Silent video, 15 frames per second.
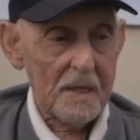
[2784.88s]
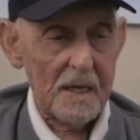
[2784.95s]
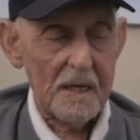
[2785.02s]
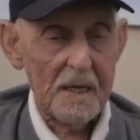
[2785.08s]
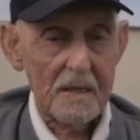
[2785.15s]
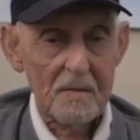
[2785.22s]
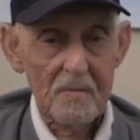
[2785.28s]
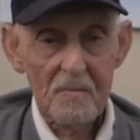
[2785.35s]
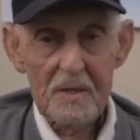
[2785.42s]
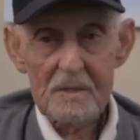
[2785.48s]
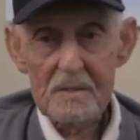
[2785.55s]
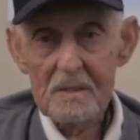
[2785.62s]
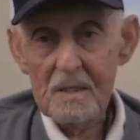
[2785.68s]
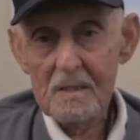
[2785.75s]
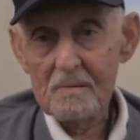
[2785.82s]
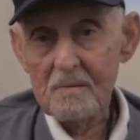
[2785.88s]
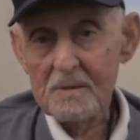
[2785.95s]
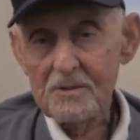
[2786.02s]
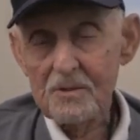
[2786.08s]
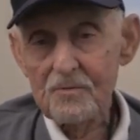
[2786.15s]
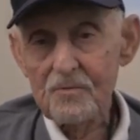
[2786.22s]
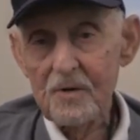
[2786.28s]
And what you know,
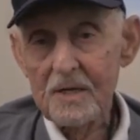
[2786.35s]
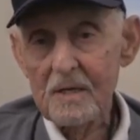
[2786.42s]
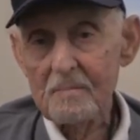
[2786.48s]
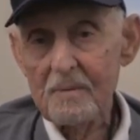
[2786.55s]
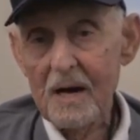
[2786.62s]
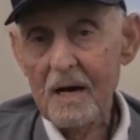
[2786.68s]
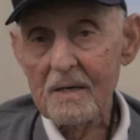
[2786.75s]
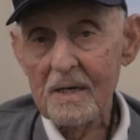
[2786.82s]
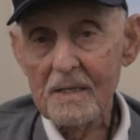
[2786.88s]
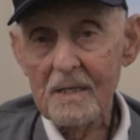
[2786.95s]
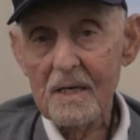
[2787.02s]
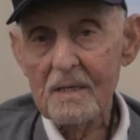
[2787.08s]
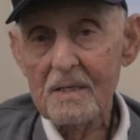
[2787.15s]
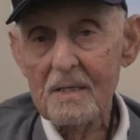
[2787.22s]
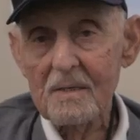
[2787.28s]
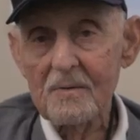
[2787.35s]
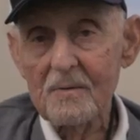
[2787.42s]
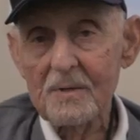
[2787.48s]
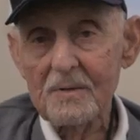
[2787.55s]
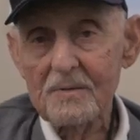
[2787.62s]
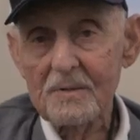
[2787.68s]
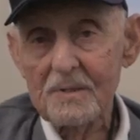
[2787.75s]
what you read about it, I don't know
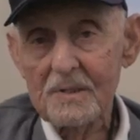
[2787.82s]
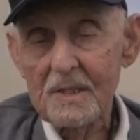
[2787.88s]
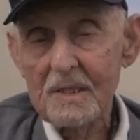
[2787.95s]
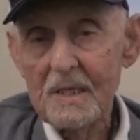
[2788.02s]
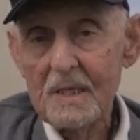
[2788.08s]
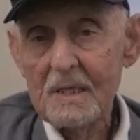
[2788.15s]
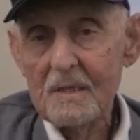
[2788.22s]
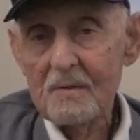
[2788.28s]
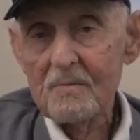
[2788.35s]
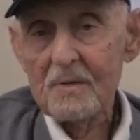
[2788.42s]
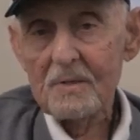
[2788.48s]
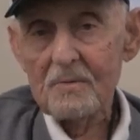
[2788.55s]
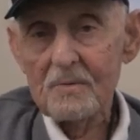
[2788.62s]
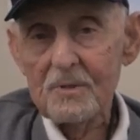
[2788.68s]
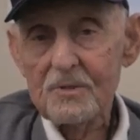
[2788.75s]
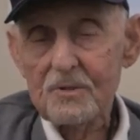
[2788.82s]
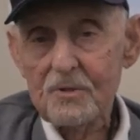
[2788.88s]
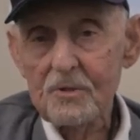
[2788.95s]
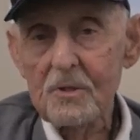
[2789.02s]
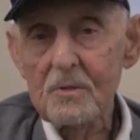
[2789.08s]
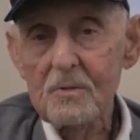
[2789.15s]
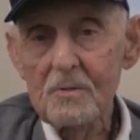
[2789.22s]
whether it's, whether it was
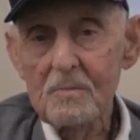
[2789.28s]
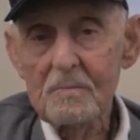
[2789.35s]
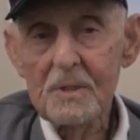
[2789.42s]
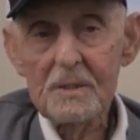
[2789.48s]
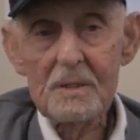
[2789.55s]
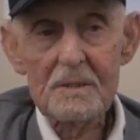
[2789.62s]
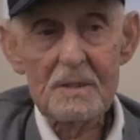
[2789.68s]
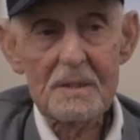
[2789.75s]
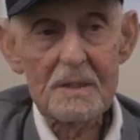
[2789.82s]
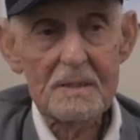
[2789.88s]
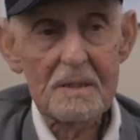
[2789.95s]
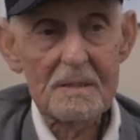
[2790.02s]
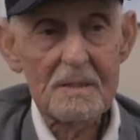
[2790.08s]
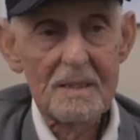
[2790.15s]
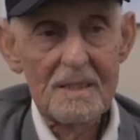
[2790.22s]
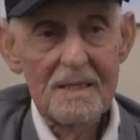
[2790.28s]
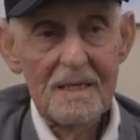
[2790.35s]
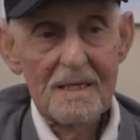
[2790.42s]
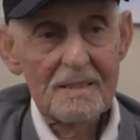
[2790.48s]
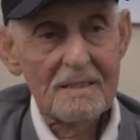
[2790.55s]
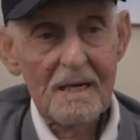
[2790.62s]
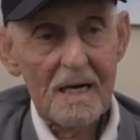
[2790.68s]
true, but uh,
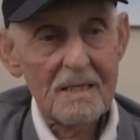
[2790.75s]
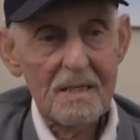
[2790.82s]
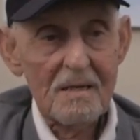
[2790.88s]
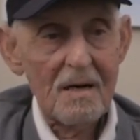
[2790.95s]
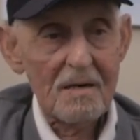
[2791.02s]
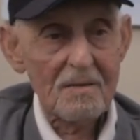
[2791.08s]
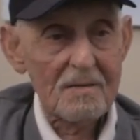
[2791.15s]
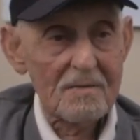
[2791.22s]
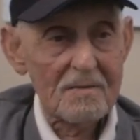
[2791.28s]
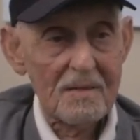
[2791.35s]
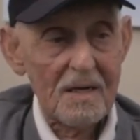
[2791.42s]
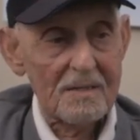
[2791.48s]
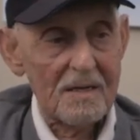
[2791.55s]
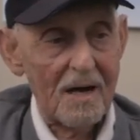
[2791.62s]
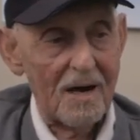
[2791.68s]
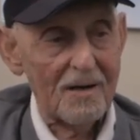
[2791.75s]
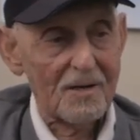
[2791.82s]
not in our not in our